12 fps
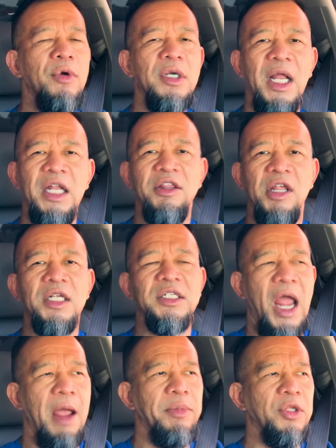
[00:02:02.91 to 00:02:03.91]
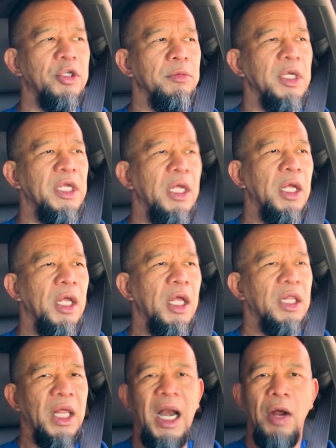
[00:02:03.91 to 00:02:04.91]
would let things happen to me
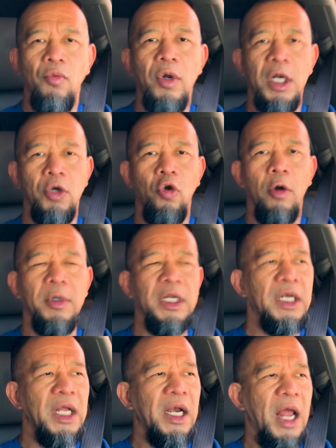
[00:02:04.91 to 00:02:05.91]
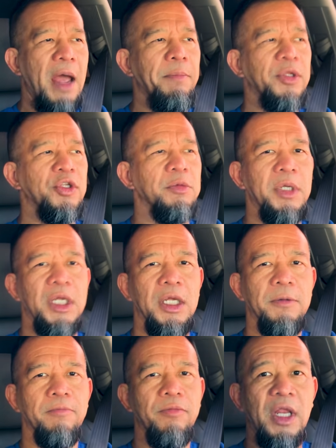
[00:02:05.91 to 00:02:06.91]
that I wouldn't normally let happen to
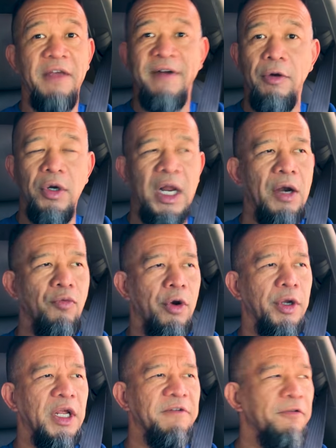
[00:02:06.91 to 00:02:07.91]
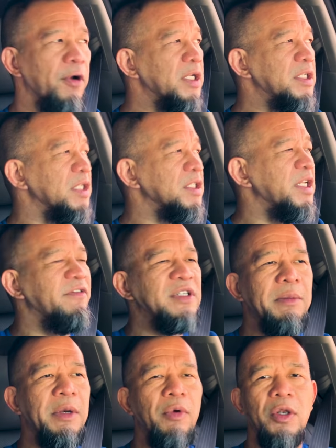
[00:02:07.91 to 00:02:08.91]
me if I were not wearing it. For instance, if
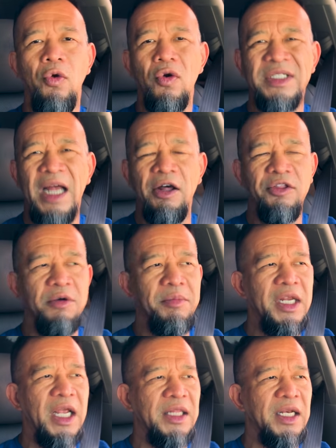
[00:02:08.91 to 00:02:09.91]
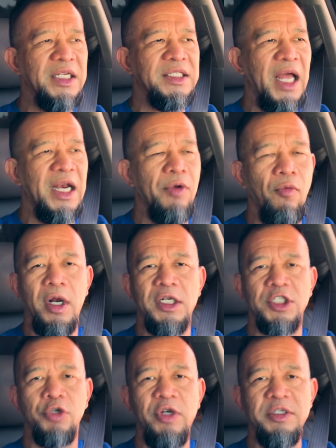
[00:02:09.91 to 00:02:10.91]
somebody went north south on me and they decided to want
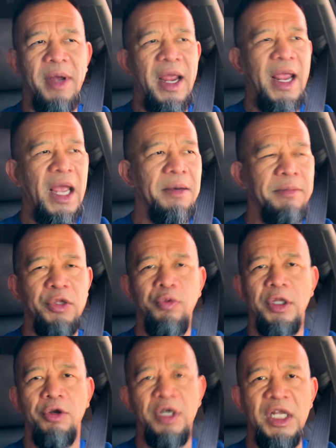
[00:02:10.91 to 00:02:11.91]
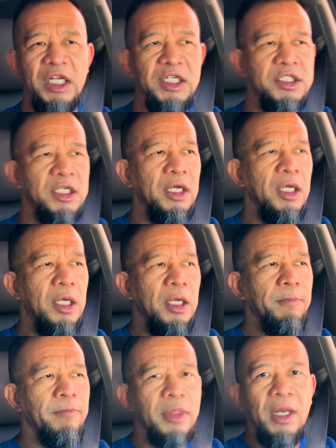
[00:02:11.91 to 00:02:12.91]
to squeeze my head in between their knees,
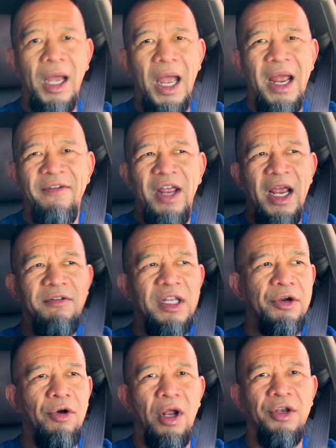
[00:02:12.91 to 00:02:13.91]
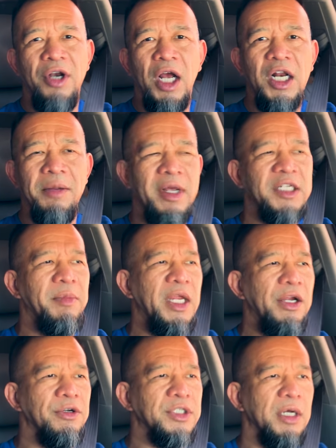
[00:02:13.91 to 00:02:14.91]
I have a headgear on. You're not going to mess my
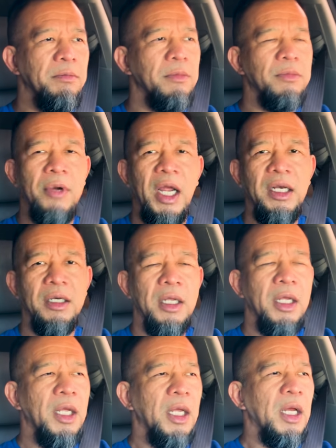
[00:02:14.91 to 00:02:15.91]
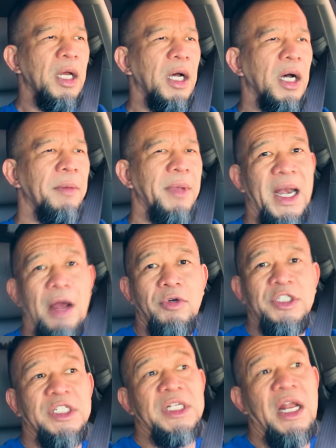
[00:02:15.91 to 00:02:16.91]
ears up, right? Um, and I
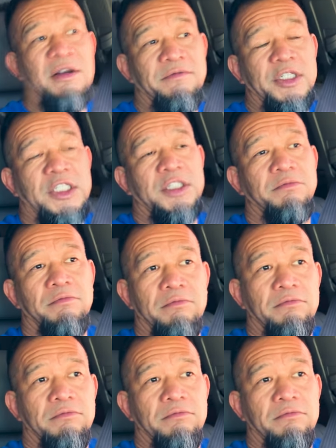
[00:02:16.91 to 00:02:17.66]
would just kind of just